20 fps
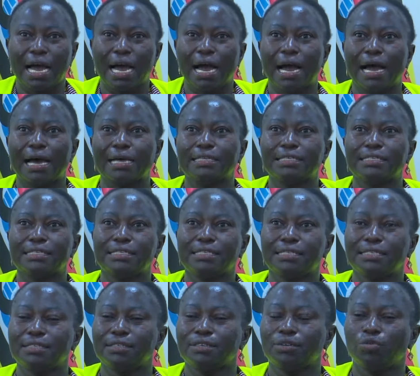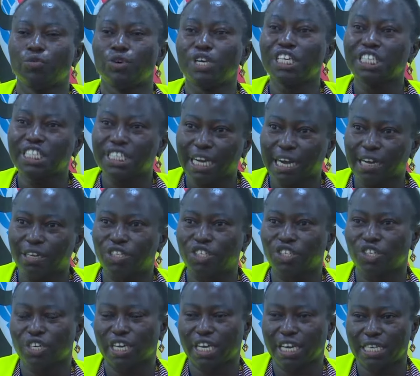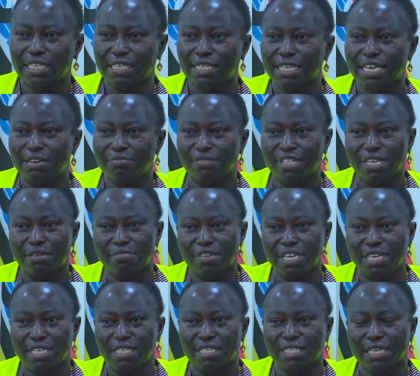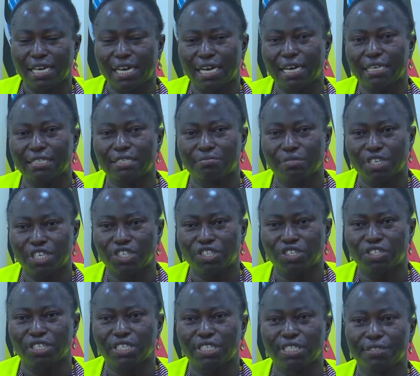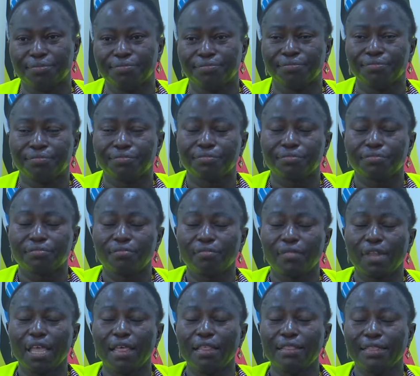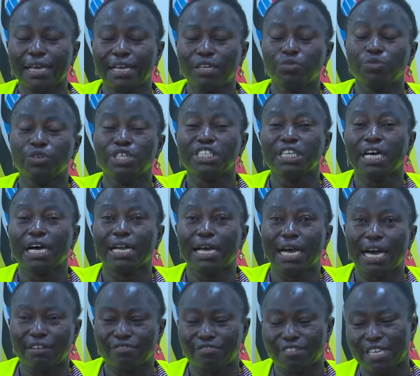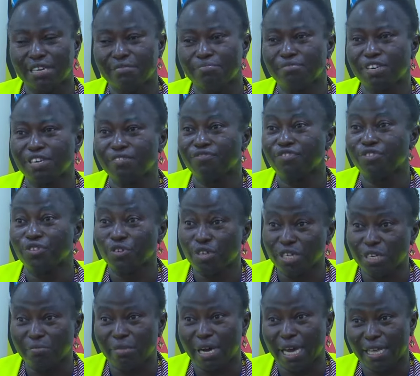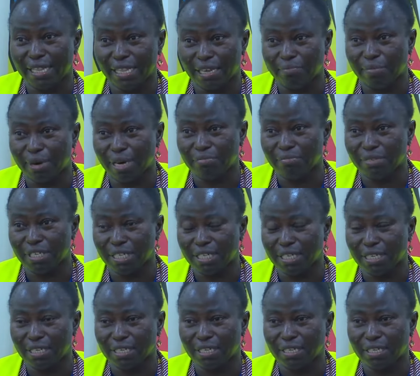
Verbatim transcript: And we shall showcase them. The minister has mentioned that we shall have them be viewed by the public